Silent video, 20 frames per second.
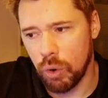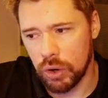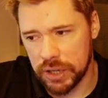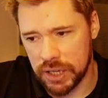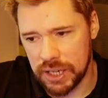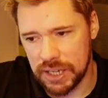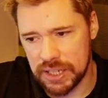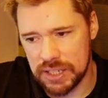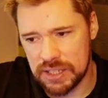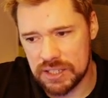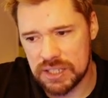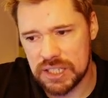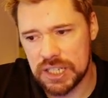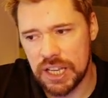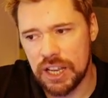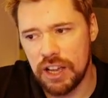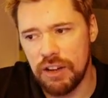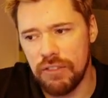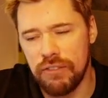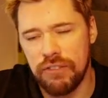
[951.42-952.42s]
it is
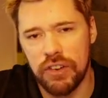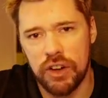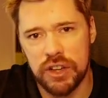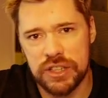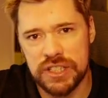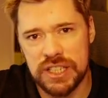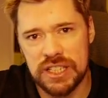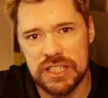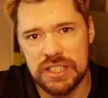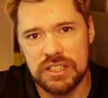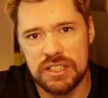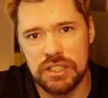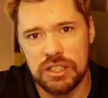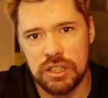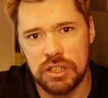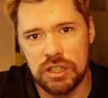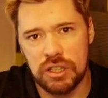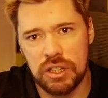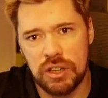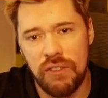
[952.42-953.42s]
versus
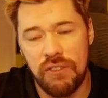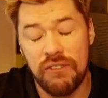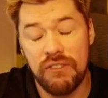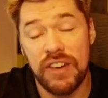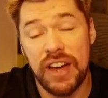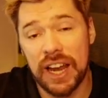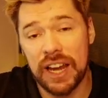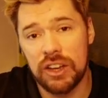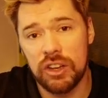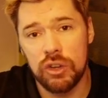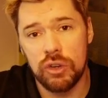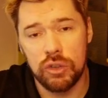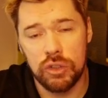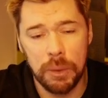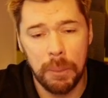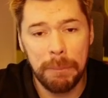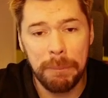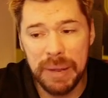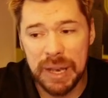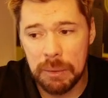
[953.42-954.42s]
the value, the
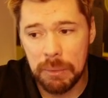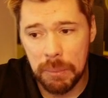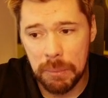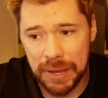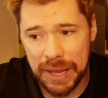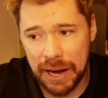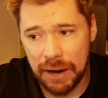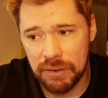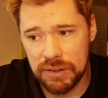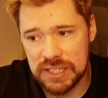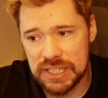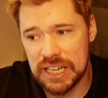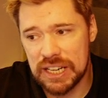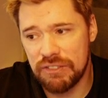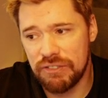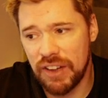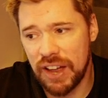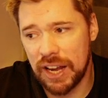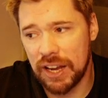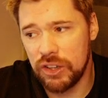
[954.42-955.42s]
minimum guaranteed
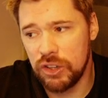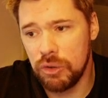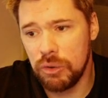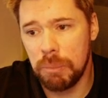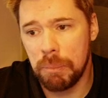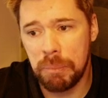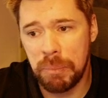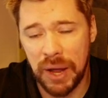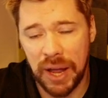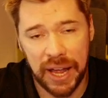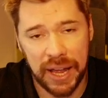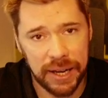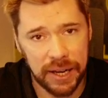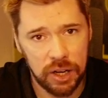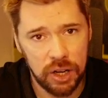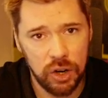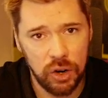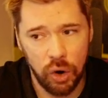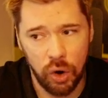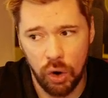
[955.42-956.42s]
value back
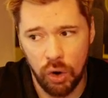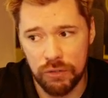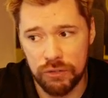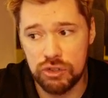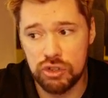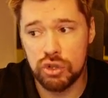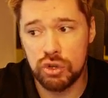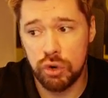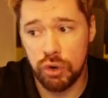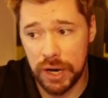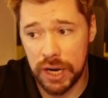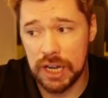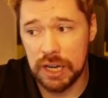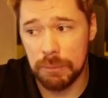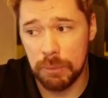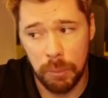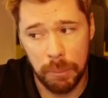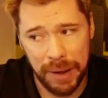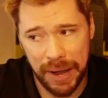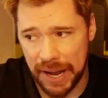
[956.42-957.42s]
of
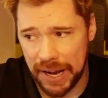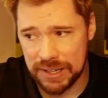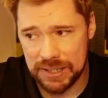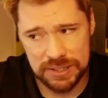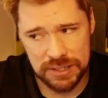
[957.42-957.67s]
tradable packs,